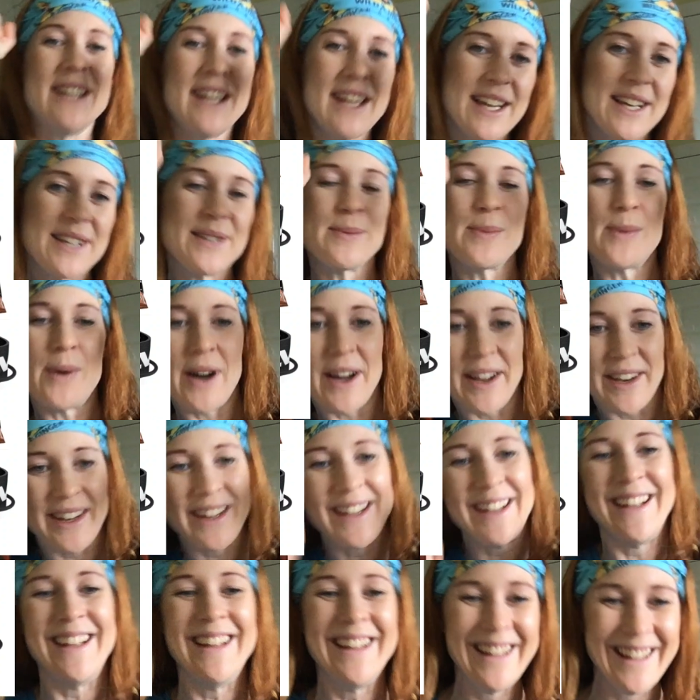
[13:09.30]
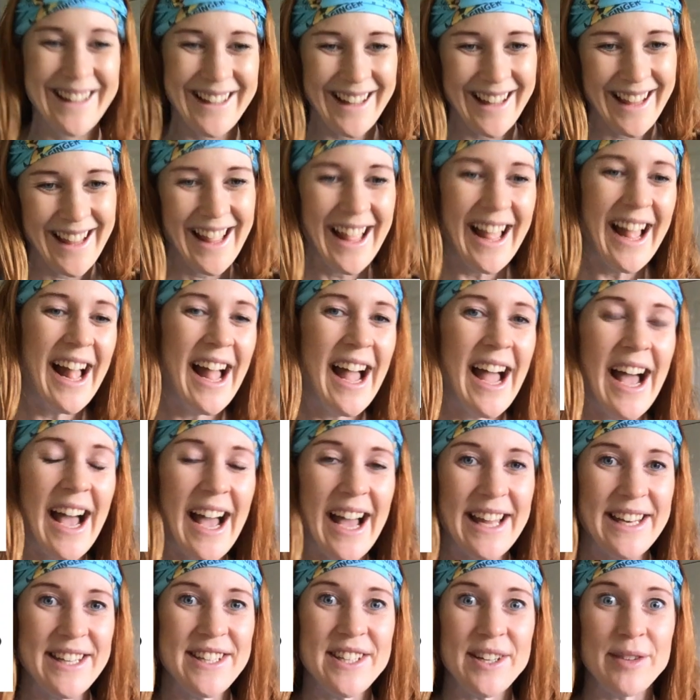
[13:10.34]
he has won.
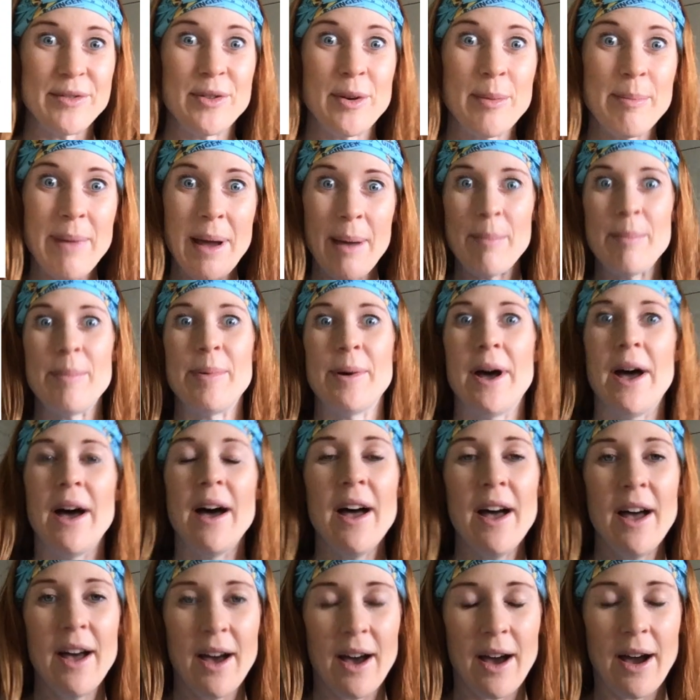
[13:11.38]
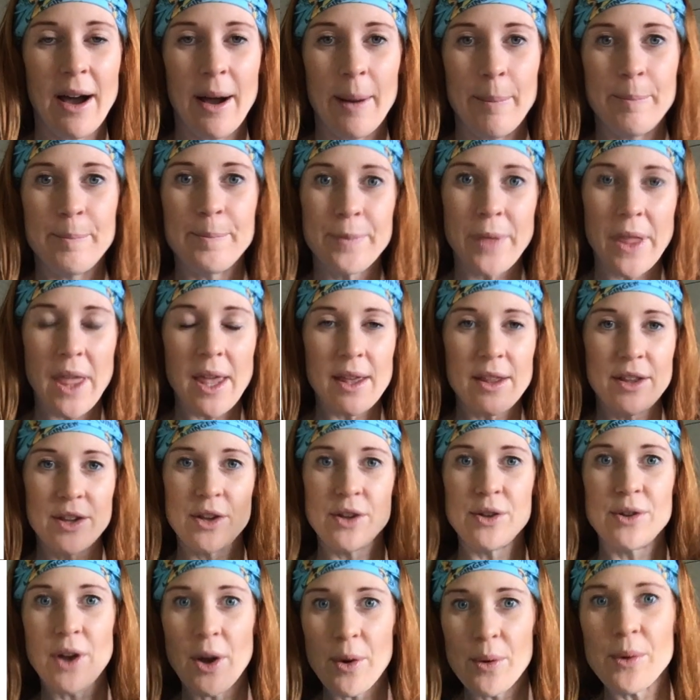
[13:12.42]
And remember,
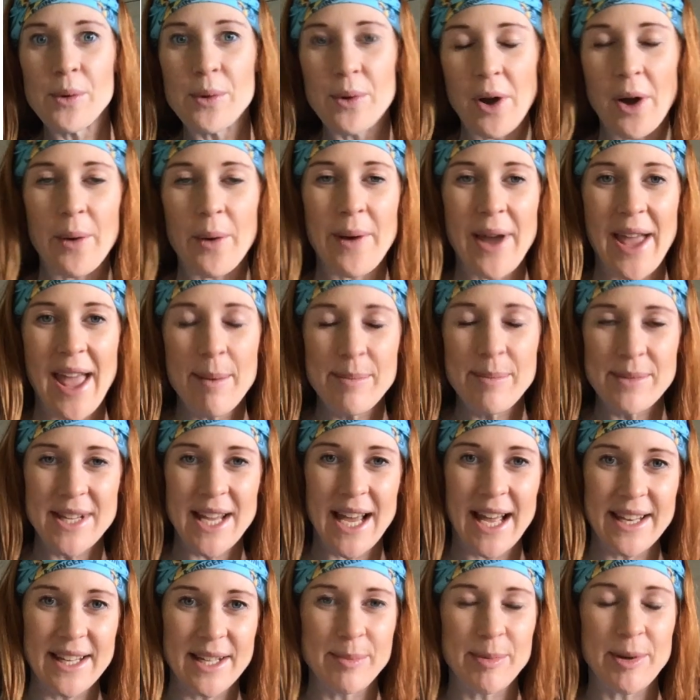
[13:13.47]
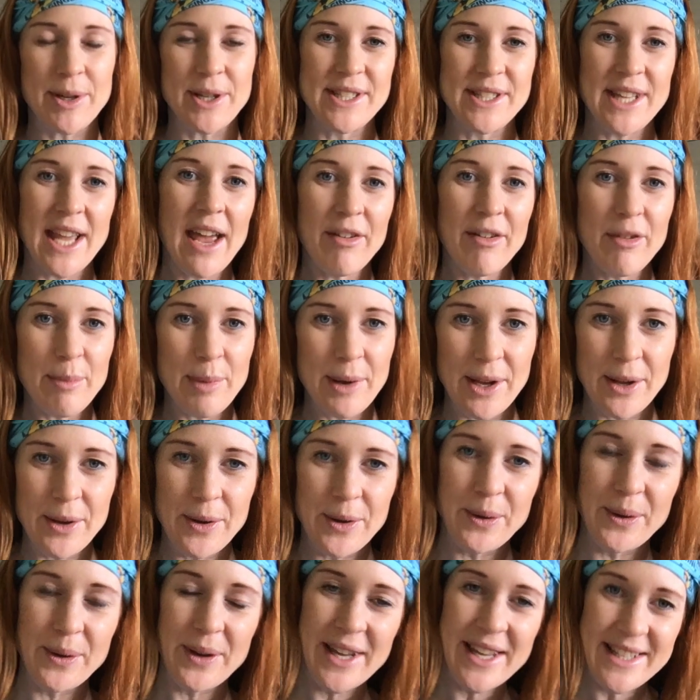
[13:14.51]
you don't all go away empty-handed, because everybody
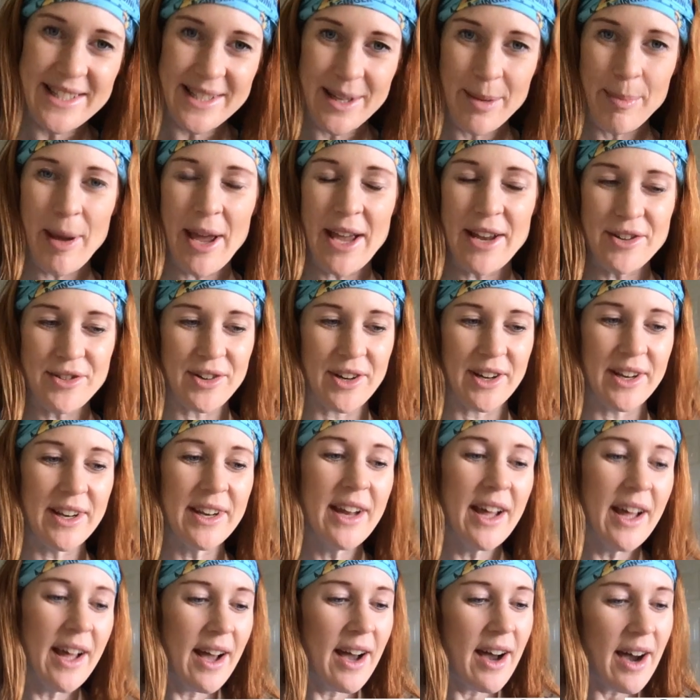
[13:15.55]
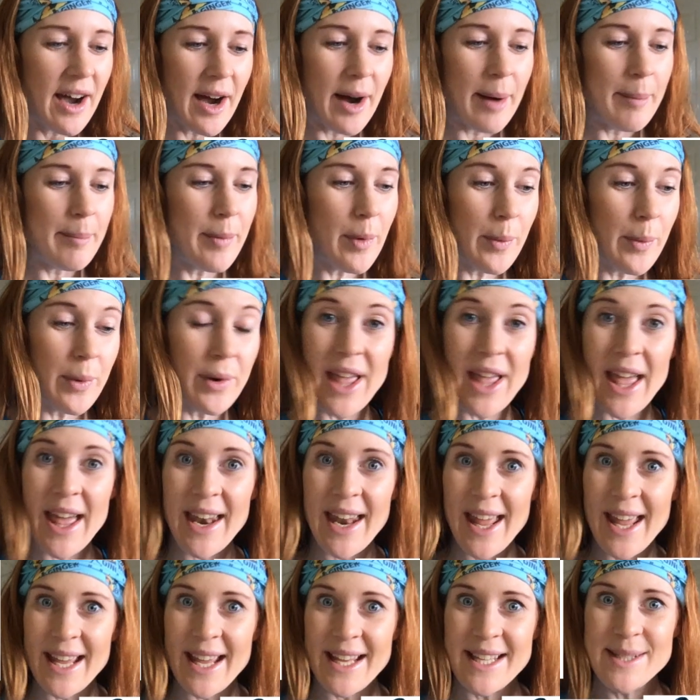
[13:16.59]
who is a patron will
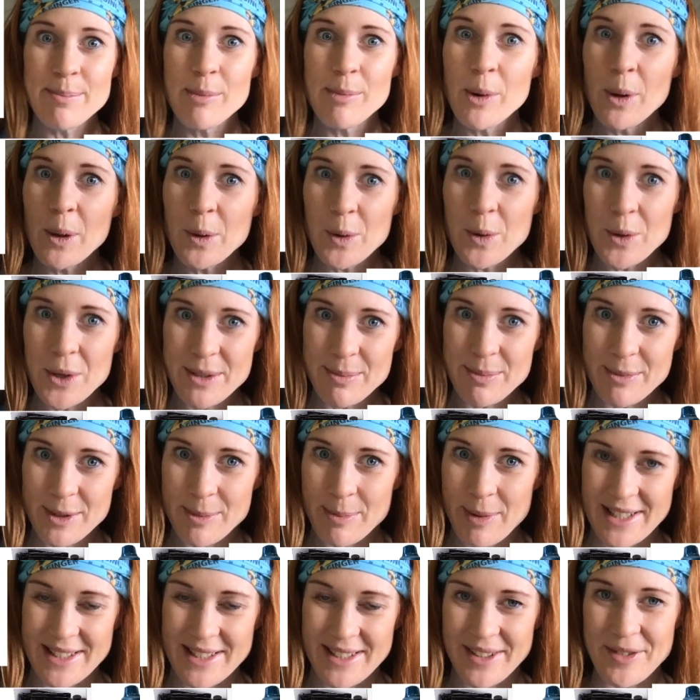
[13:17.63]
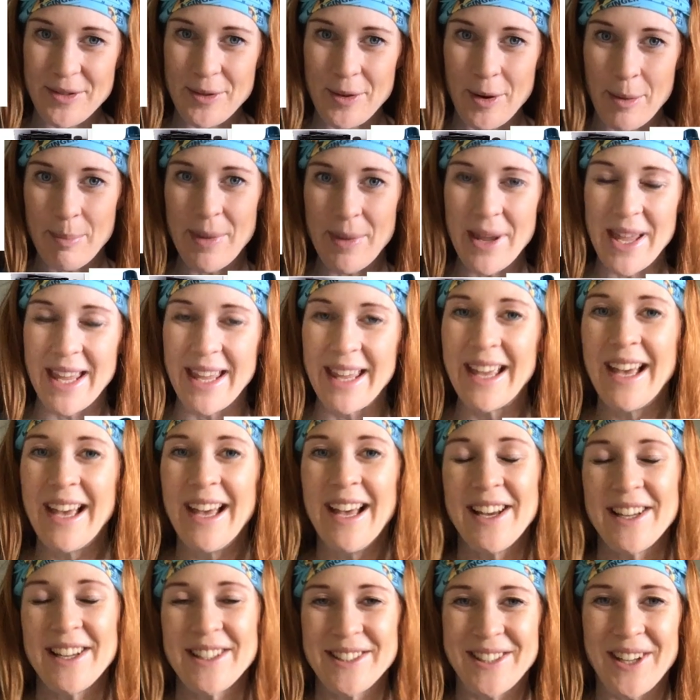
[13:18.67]
get a small Christmas present from me.
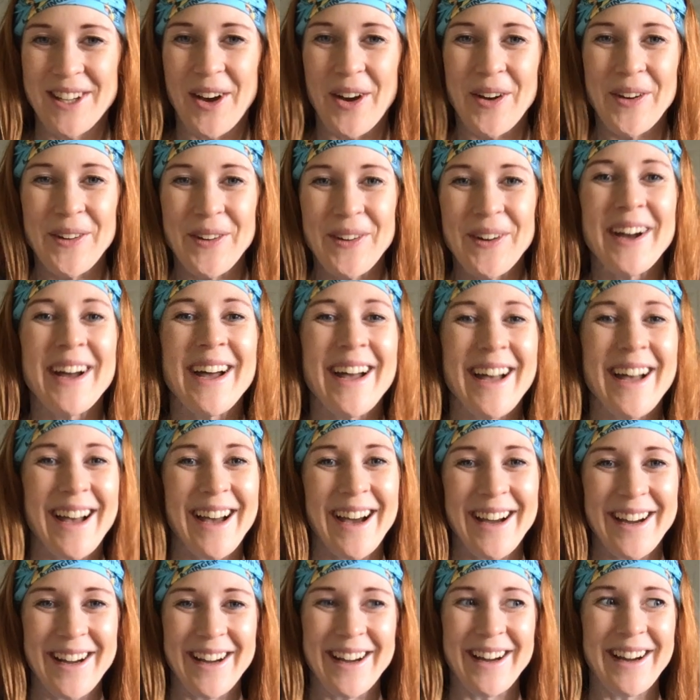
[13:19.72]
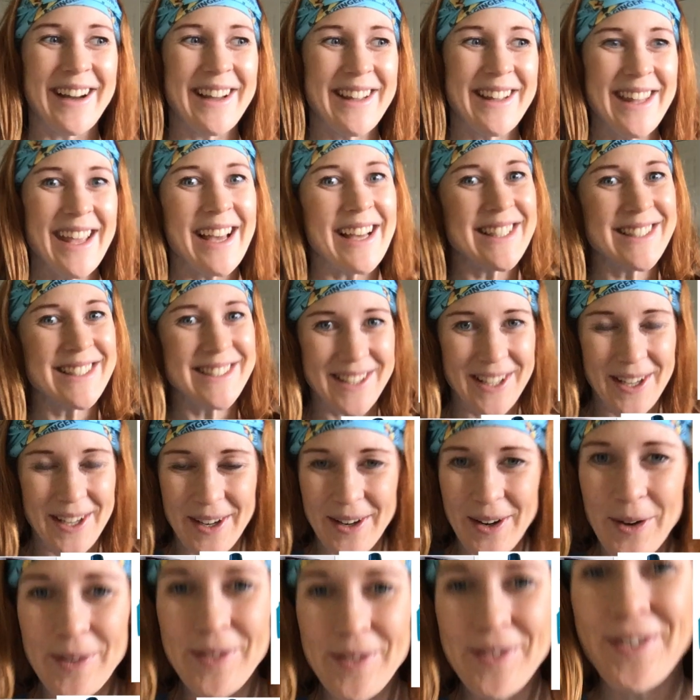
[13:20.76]
So
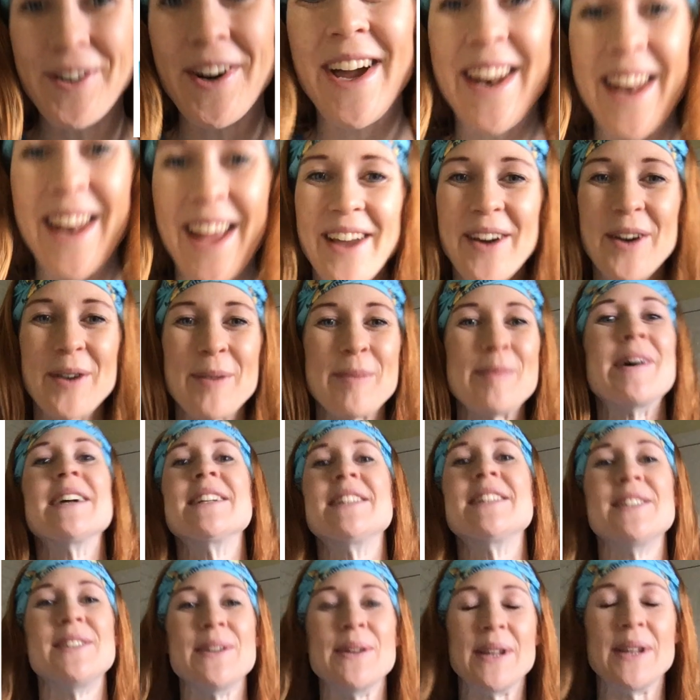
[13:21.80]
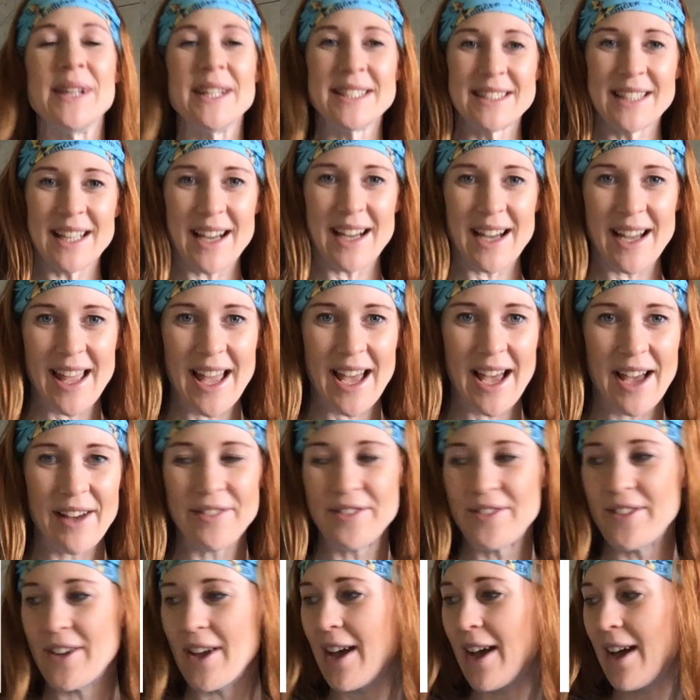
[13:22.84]
on Friday, on my to-do list,
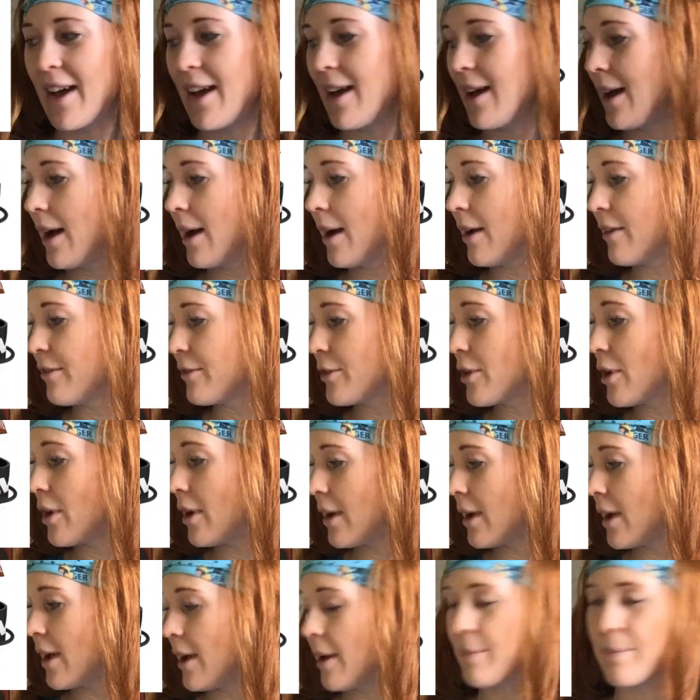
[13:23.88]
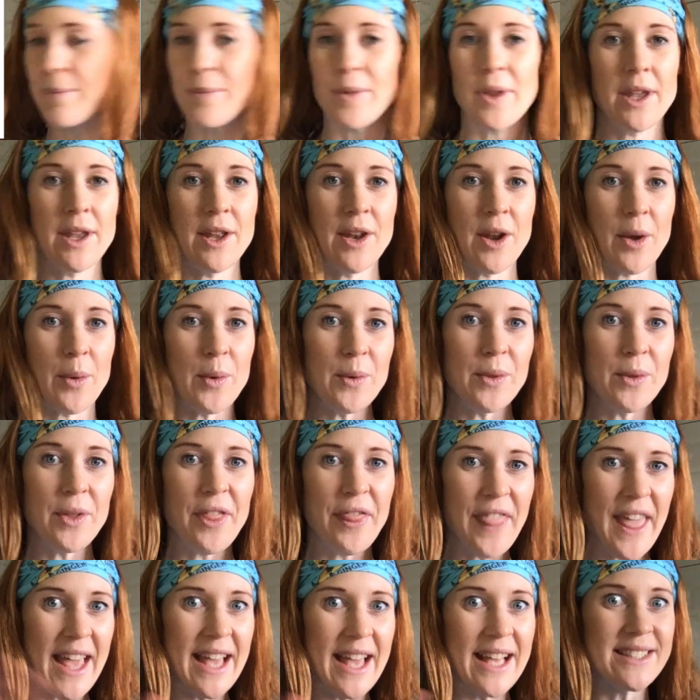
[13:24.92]
I've got you know, all the
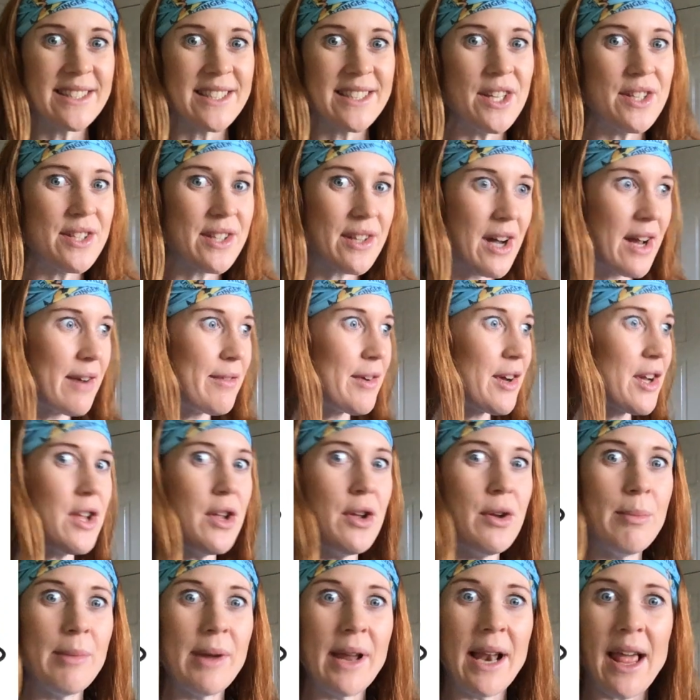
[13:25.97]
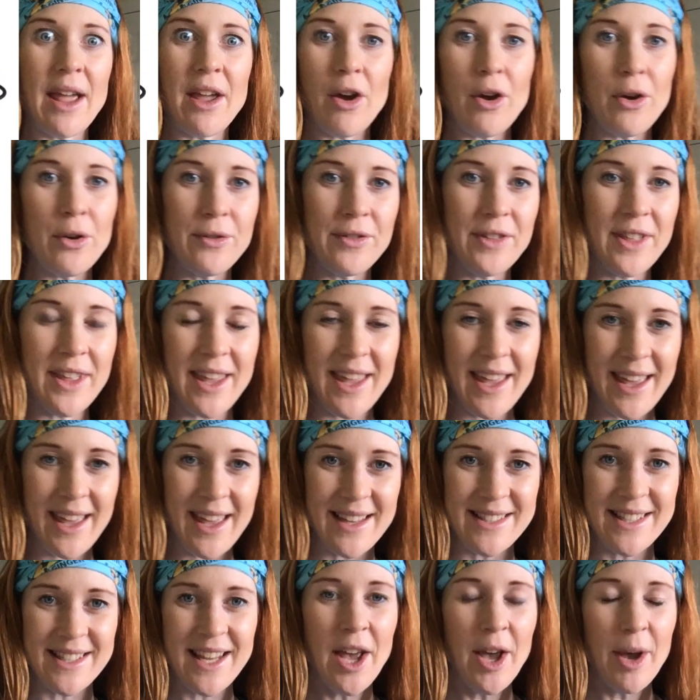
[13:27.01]
things that you kind of accumulate over the
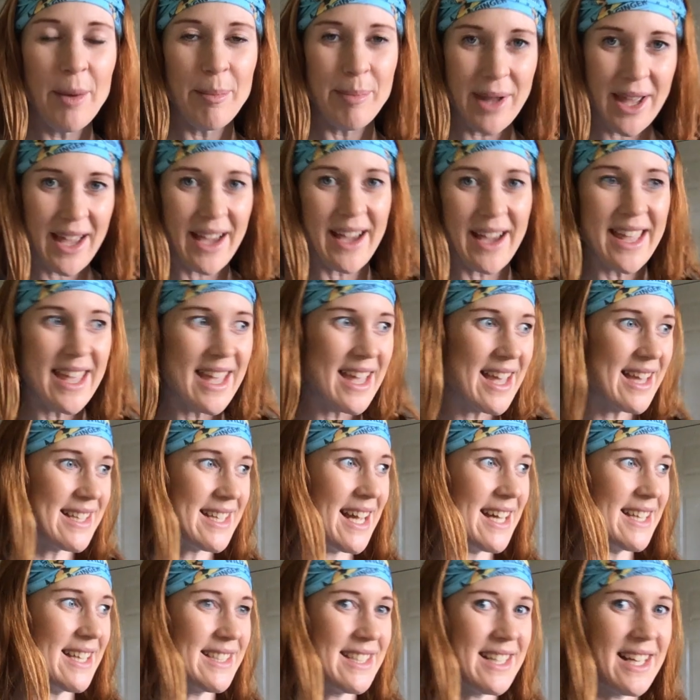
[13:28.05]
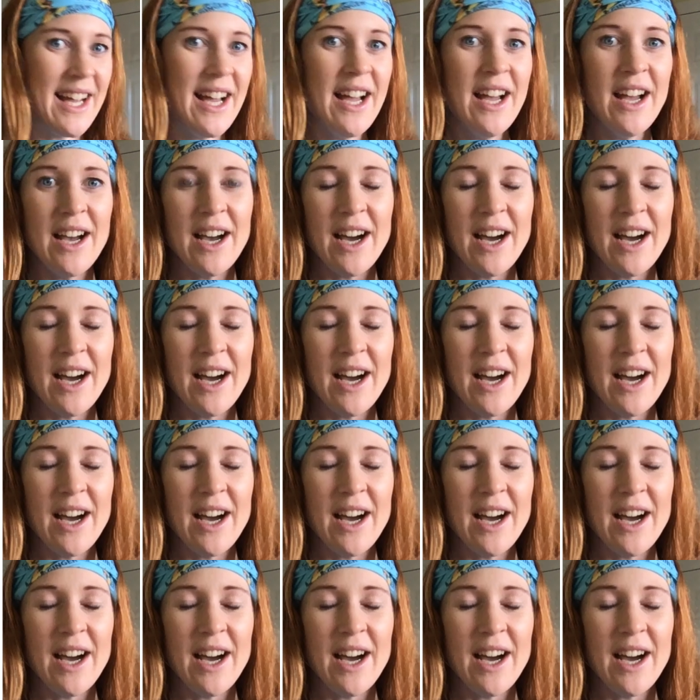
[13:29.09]
years being a gear tester.